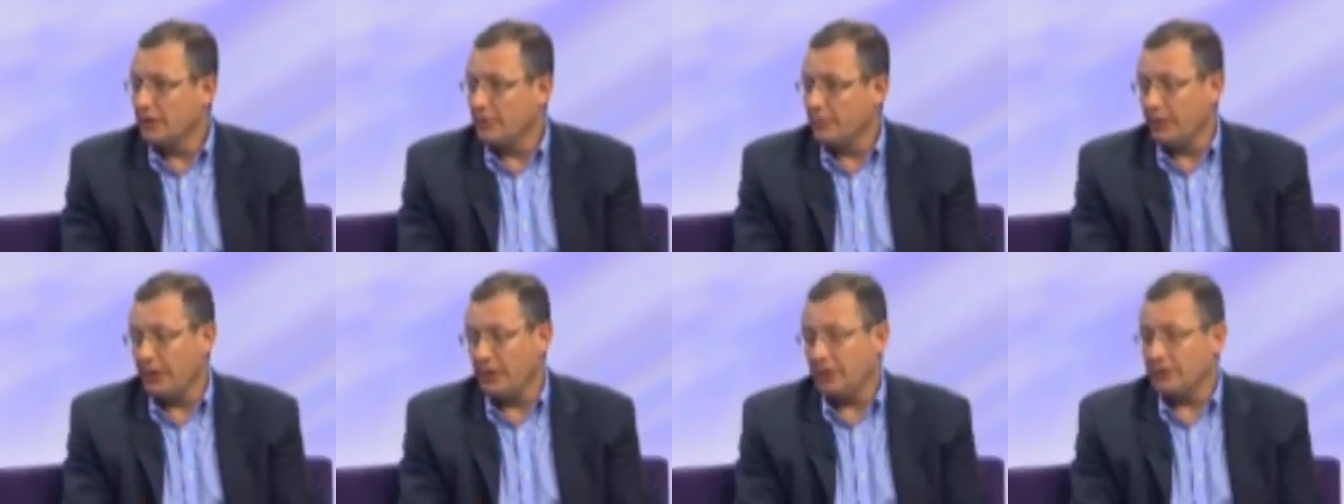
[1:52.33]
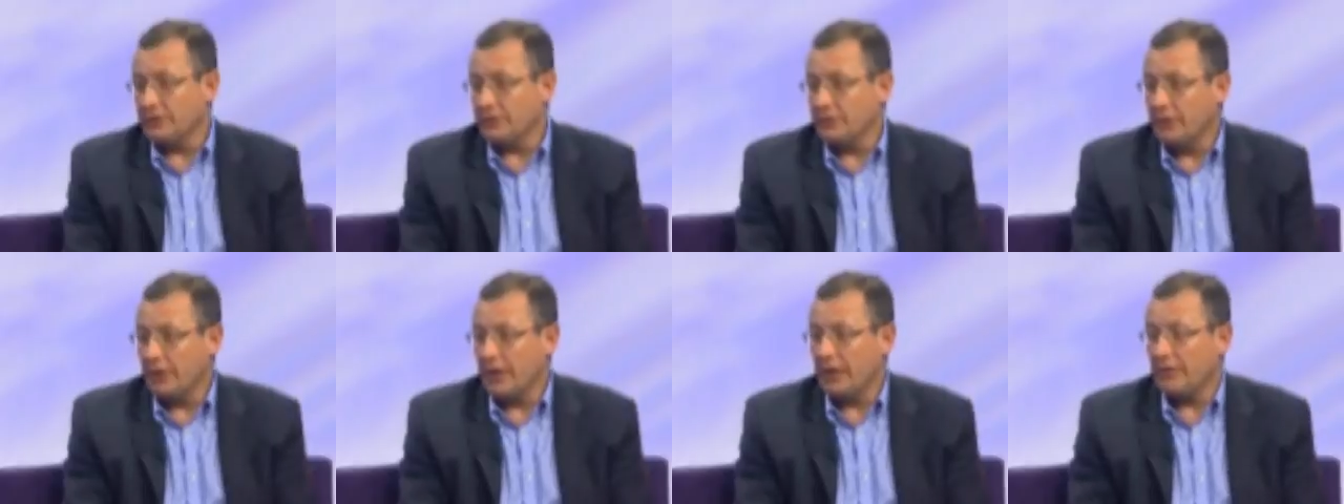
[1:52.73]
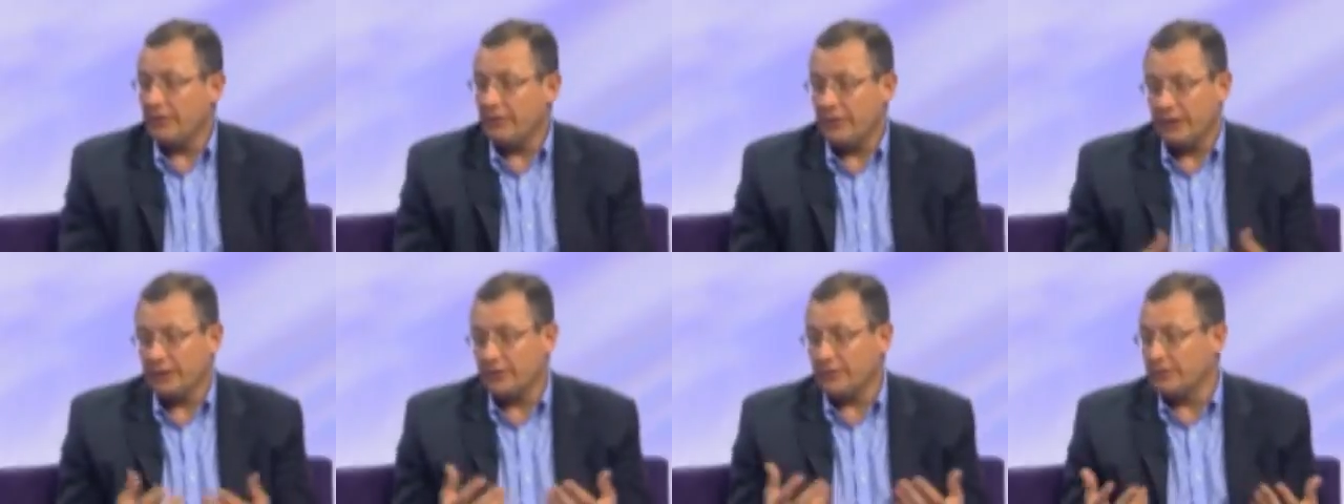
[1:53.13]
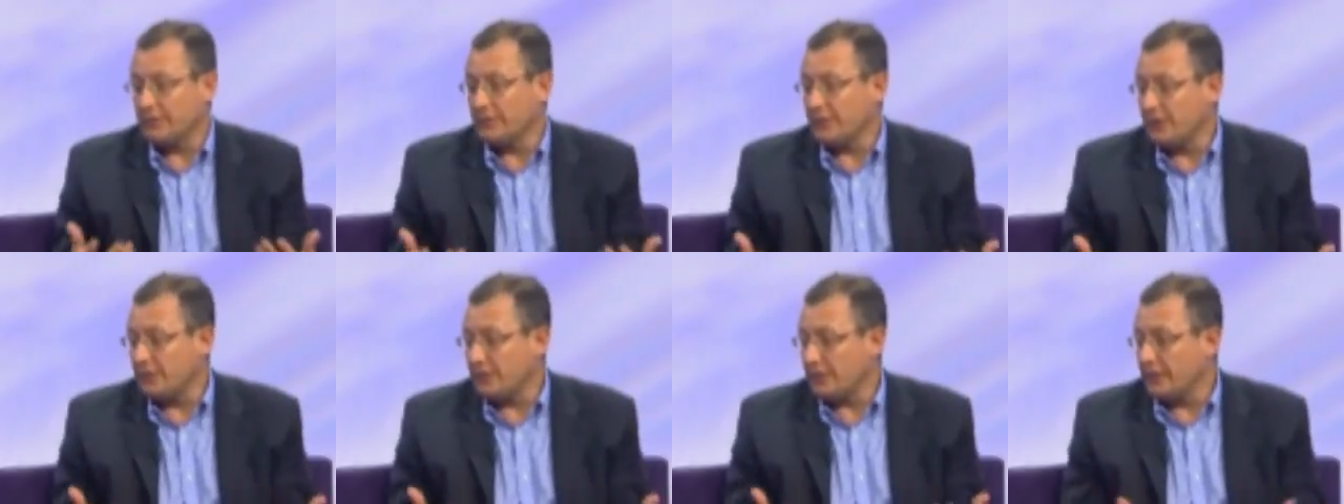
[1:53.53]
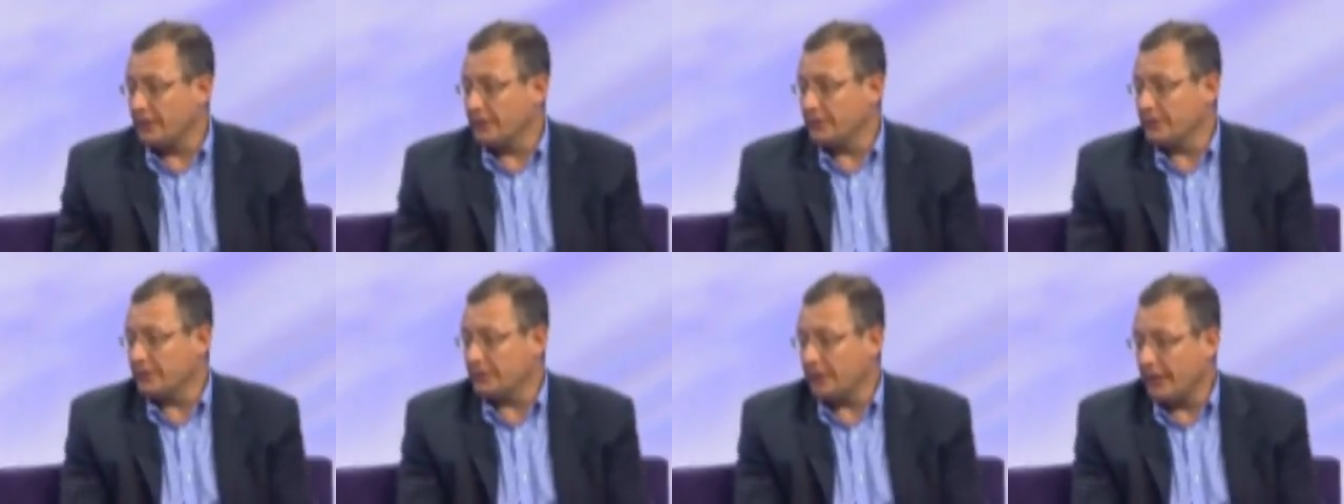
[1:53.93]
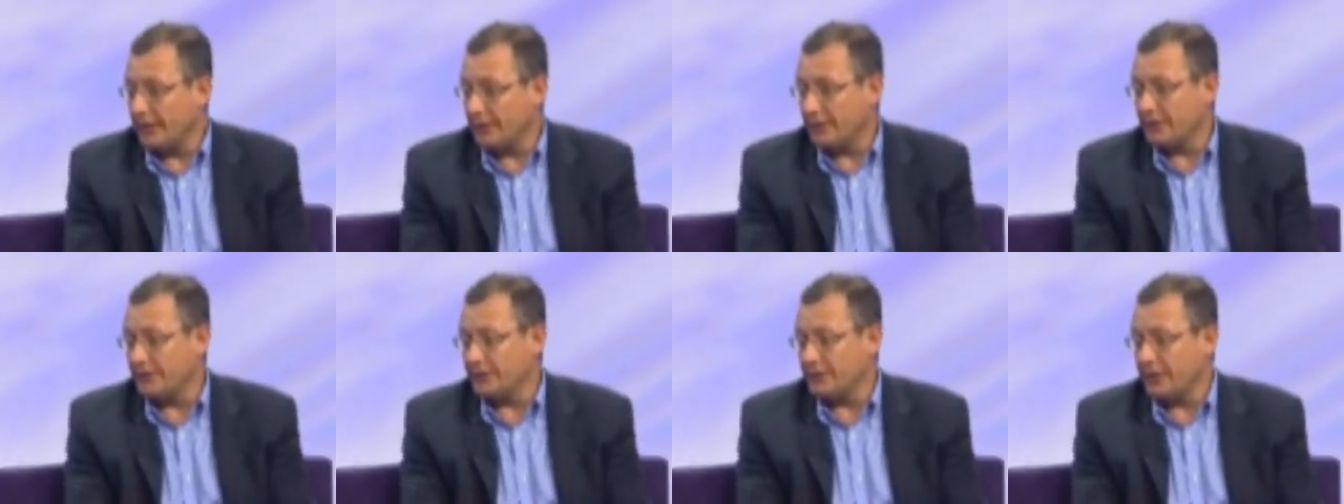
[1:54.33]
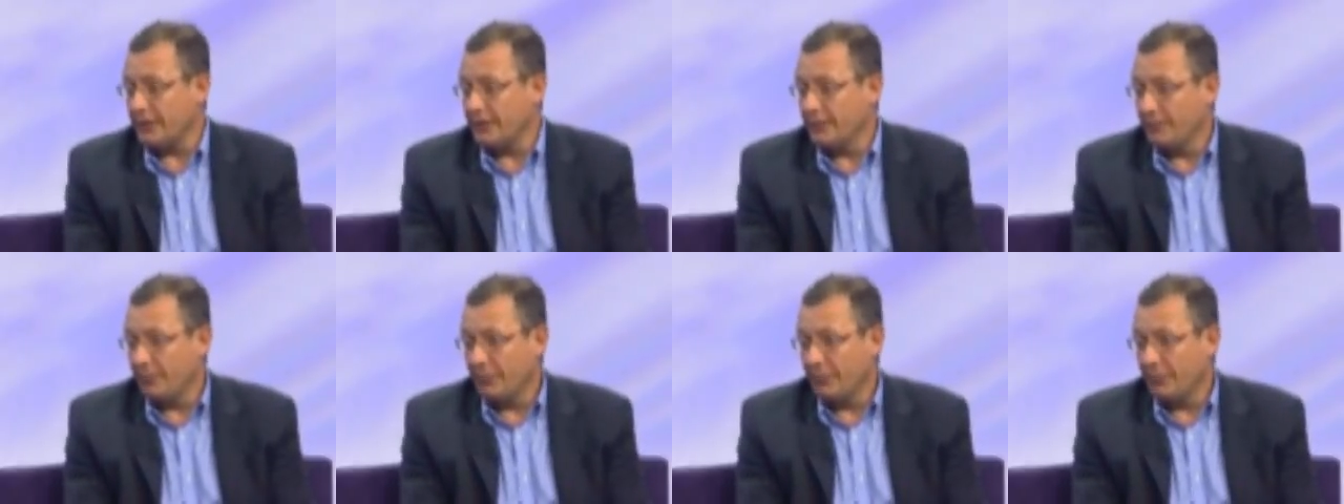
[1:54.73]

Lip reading: because you get effects of such things as latency.